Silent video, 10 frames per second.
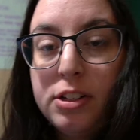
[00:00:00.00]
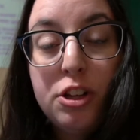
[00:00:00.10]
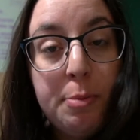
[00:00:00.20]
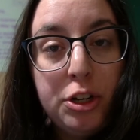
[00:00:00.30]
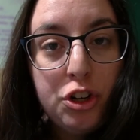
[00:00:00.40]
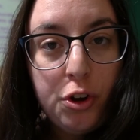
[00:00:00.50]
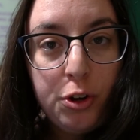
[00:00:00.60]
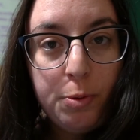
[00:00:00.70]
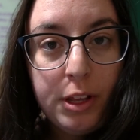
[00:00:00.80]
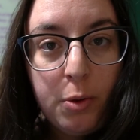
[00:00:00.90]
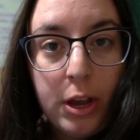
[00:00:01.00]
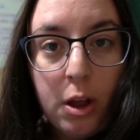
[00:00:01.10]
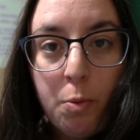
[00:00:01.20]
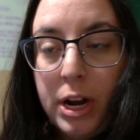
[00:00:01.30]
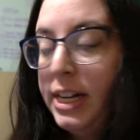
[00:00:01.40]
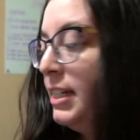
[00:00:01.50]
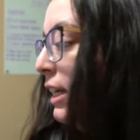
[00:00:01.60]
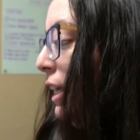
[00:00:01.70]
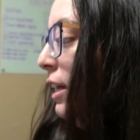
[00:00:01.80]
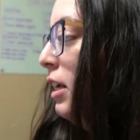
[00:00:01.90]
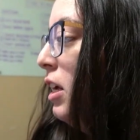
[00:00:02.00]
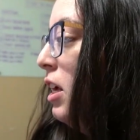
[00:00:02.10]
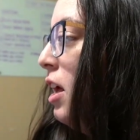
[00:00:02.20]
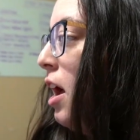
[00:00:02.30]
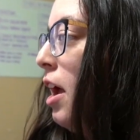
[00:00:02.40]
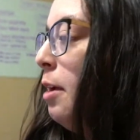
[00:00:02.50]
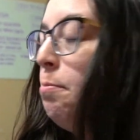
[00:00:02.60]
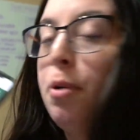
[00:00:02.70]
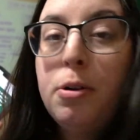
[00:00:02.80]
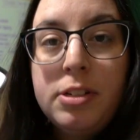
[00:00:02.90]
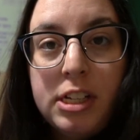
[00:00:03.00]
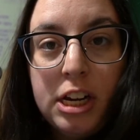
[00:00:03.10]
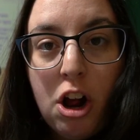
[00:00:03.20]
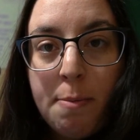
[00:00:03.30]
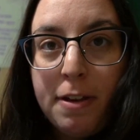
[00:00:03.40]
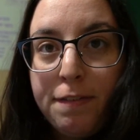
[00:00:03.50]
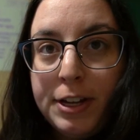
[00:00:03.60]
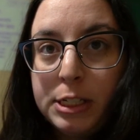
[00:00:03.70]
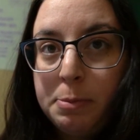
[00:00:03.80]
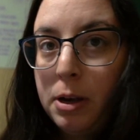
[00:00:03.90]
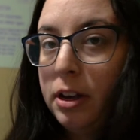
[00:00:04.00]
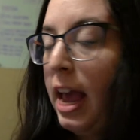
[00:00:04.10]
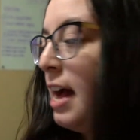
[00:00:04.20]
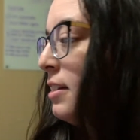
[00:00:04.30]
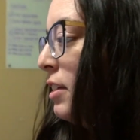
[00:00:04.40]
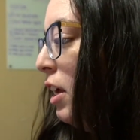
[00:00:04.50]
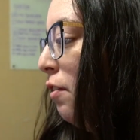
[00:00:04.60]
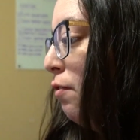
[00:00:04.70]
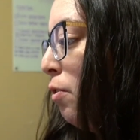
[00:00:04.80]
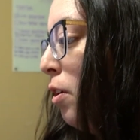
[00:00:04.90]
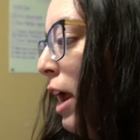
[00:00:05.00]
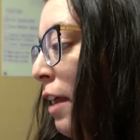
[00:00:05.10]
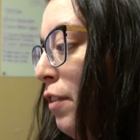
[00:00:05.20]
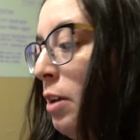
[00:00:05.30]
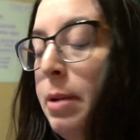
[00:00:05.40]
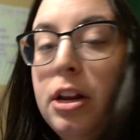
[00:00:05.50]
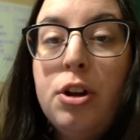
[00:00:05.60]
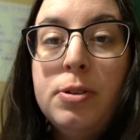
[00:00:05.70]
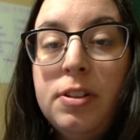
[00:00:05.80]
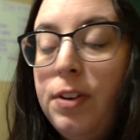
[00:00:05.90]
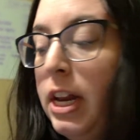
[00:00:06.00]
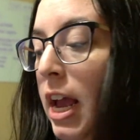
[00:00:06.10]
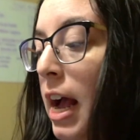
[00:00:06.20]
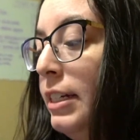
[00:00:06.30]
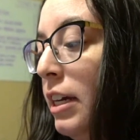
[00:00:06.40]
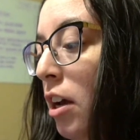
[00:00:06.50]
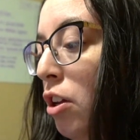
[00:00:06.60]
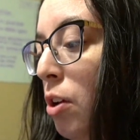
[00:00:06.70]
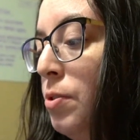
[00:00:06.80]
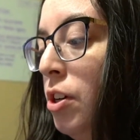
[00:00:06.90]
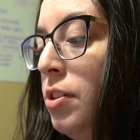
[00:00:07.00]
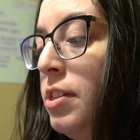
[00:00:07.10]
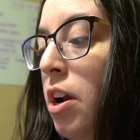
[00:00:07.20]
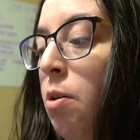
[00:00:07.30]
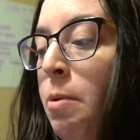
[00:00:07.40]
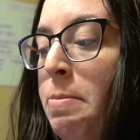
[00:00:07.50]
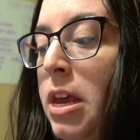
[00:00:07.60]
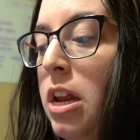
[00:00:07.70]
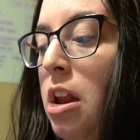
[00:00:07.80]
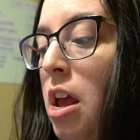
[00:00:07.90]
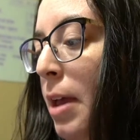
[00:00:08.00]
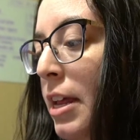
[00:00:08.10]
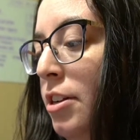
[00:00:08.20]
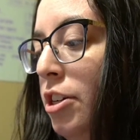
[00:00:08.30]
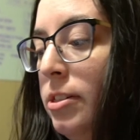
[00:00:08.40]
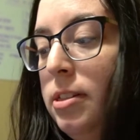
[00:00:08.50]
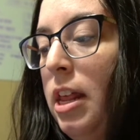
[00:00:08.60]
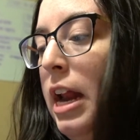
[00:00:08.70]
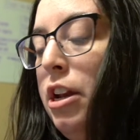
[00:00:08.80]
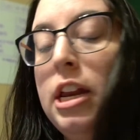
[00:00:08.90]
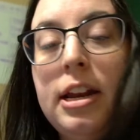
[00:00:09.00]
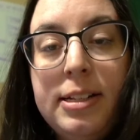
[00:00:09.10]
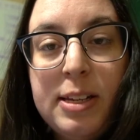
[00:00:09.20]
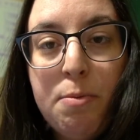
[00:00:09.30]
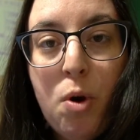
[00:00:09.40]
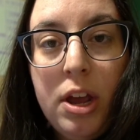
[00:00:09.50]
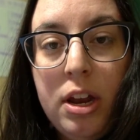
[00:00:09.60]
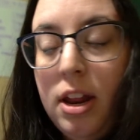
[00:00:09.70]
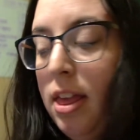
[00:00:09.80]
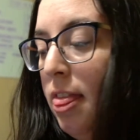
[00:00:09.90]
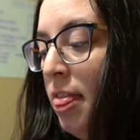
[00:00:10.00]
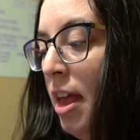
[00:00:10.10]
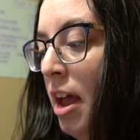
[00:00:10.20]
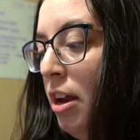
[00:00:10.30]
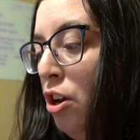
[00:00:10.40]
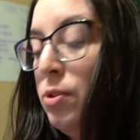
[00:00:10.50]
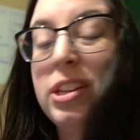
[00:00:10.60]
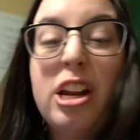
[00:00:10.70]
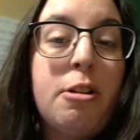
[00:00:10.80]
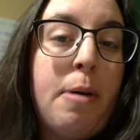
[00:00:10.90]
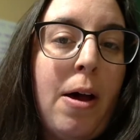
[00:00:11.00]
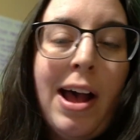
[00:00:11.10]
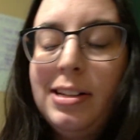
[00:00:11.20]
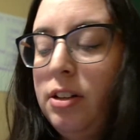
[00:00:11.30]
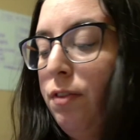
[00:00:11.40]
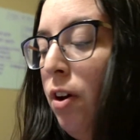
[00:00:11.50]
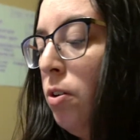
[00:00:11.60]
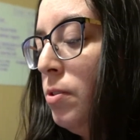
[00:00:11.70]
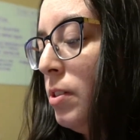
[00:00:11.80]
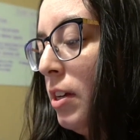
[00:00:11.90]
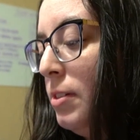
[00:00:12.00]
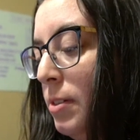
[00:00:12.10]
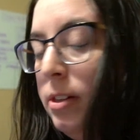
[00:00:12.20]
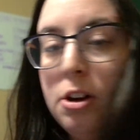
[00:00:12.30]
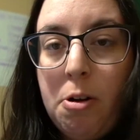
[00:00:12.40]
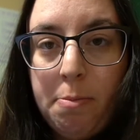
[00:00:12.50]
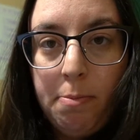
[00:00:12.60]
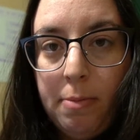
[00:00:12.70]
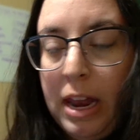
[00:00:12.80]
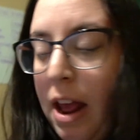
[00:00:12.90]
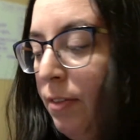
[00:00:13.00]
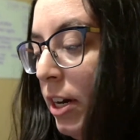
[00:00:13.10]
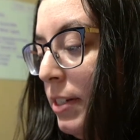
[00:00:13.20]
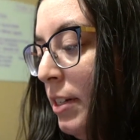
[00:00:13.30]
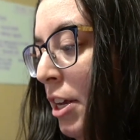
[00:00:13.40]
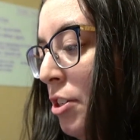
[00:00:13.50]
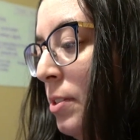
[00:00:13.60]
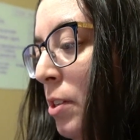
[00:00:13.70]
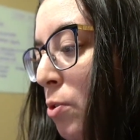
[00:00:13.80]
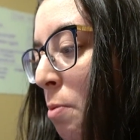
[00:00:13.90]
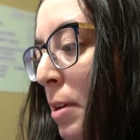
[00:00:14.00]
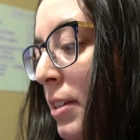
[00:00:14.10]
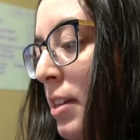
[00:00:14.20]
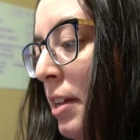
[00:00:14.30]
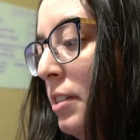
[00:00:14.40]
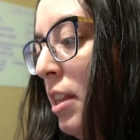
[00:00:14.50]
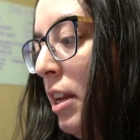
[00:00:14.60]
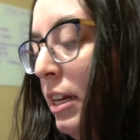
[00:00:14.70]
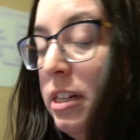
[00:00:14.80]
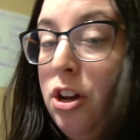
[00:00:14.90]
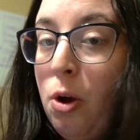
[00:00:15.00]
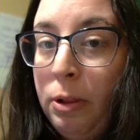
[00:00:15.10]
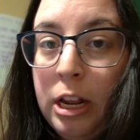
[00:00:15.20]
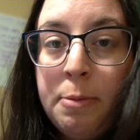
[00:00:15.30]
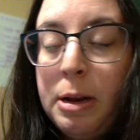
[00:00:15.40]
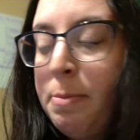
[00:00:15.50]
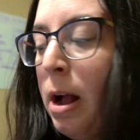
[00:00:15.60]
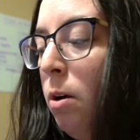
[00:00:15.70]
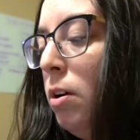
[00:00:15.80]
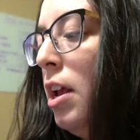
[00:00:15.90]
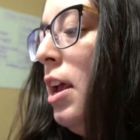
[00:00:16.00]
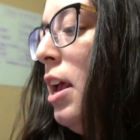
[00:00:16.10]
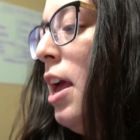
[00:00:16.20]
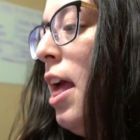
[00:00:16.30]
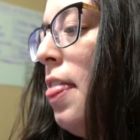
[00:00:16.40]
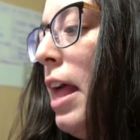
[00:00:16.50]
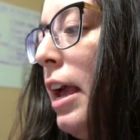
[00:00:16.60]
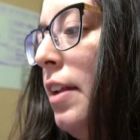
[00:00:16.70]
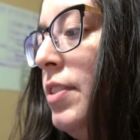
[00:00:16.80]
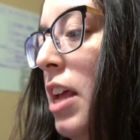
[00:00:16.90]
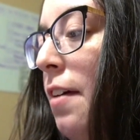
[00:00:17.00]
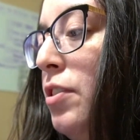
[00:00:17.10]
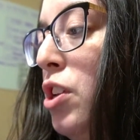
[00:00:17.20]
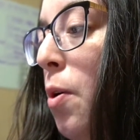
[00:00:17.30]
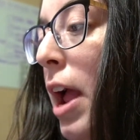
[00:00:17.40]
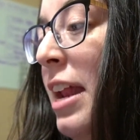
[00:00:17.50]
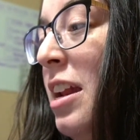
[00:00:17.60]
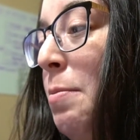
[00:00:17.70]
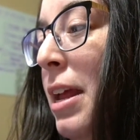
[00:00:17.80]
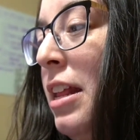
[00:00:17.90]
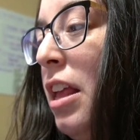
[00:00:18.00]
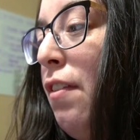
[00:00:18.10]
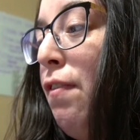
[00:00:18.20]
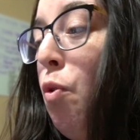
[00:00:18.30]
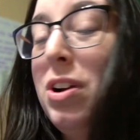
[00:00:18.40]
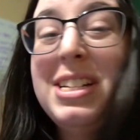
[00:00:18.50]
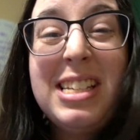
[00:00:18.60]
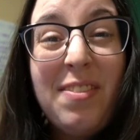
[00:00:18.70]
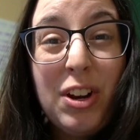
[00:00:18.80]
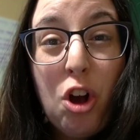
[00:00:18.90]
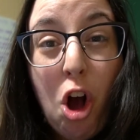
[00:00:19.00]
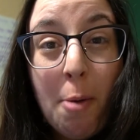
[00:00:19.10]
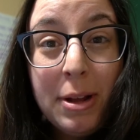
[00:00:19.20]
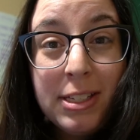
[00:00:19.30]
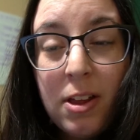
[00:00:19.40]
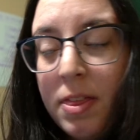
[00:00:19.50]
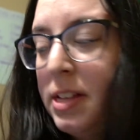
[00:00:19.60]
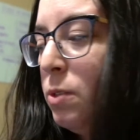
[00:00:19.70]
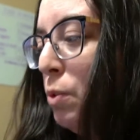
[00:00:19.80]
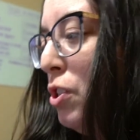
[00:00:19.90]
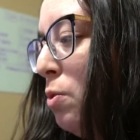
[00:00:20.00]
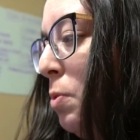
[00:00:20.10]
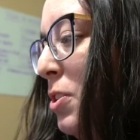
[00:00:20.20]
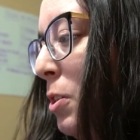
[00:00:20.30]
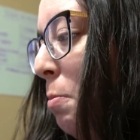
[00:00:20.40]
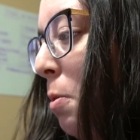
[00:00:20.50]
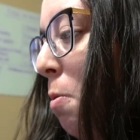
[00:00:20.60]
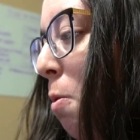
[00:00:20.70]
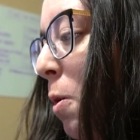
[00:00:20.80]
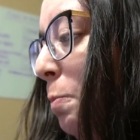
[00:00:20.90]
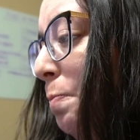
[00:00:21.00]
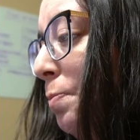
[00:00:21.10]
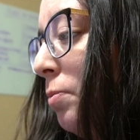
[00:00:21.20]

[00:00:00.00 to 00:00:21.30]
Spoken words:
So let me show you really quick on what I did. I posted on my Facebook asking for if anybody knows of any high ticket closers that are women, and just that I needed someone that knows a little about ads and funnels, because, you know, I'm an advertising agency, so it would make sense that I need to know a little bit about that kind of stuff. So I ended up getting like 47 comments on this, which is really super cool.